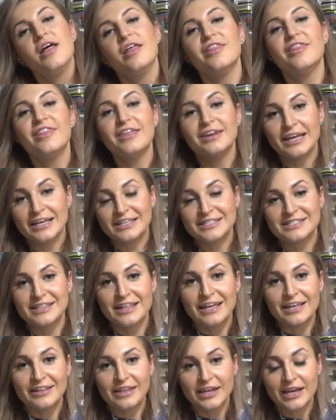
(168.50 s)
The next
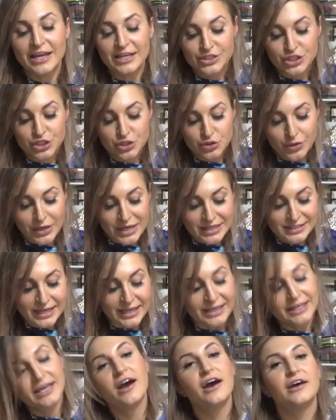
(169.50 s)
thing that I do is
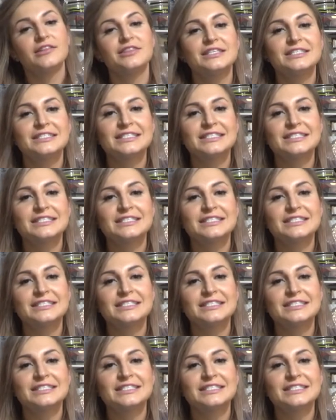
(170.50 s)
I cut the